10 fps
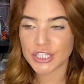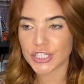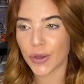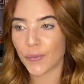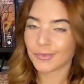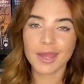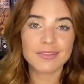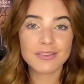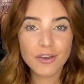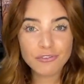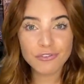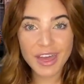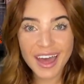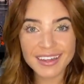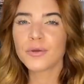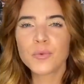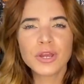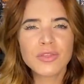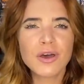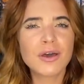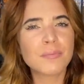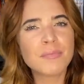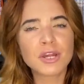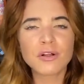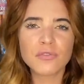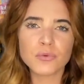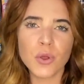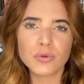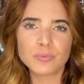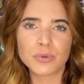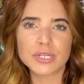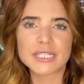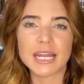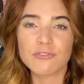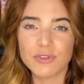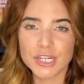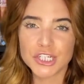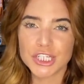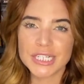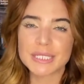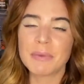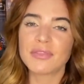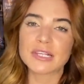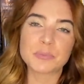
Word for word: So that's enough of that. One of the middle of the road books that I finished this month is